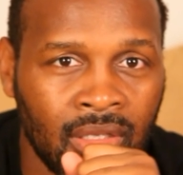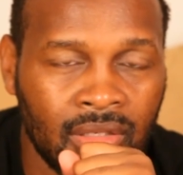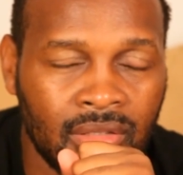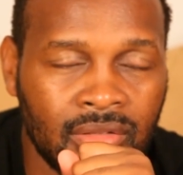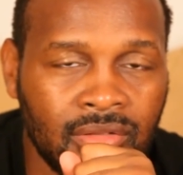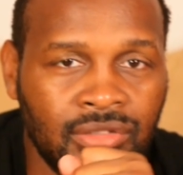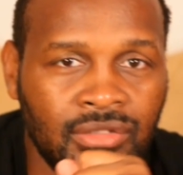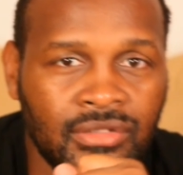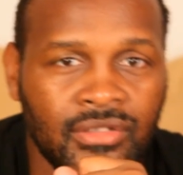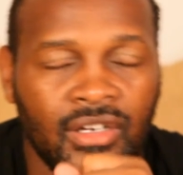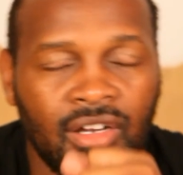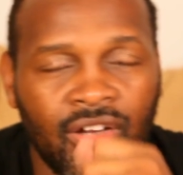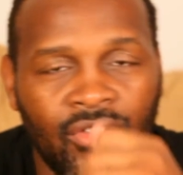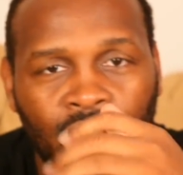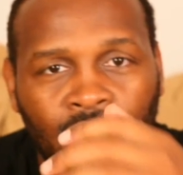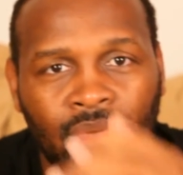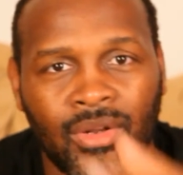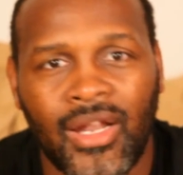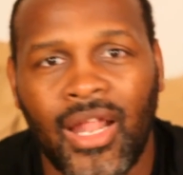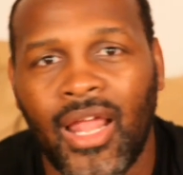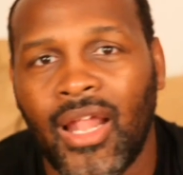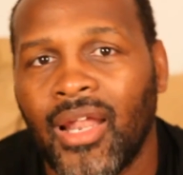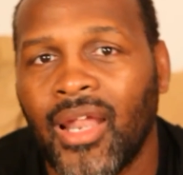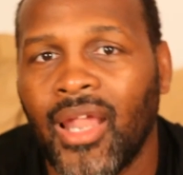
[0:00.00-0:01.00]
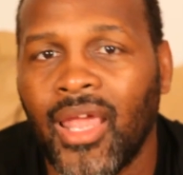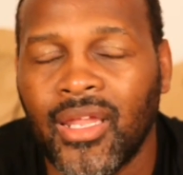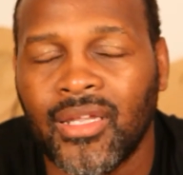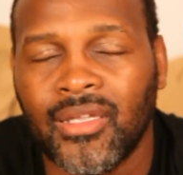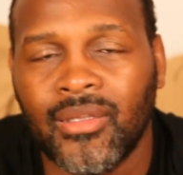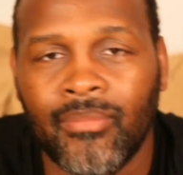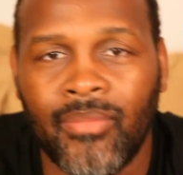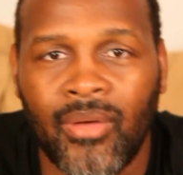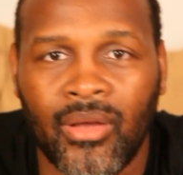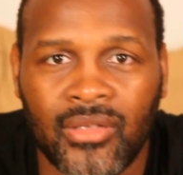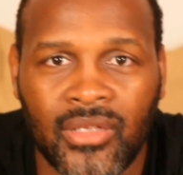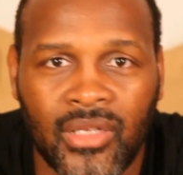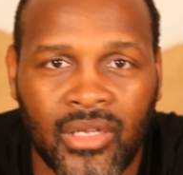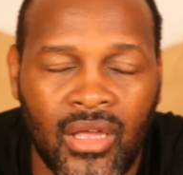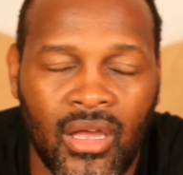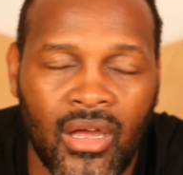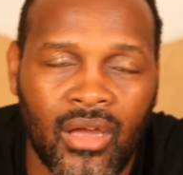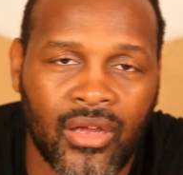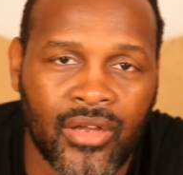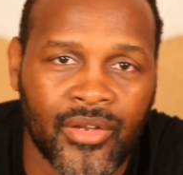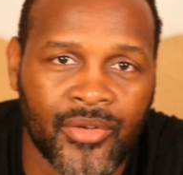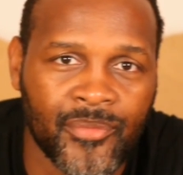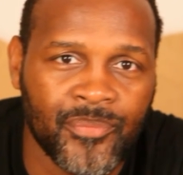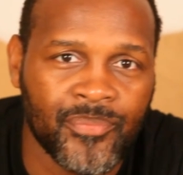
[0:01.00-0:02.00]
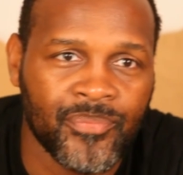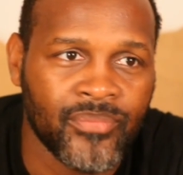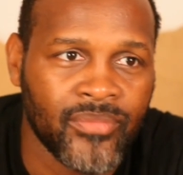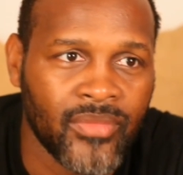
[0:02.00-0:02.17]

of what I liked about the card.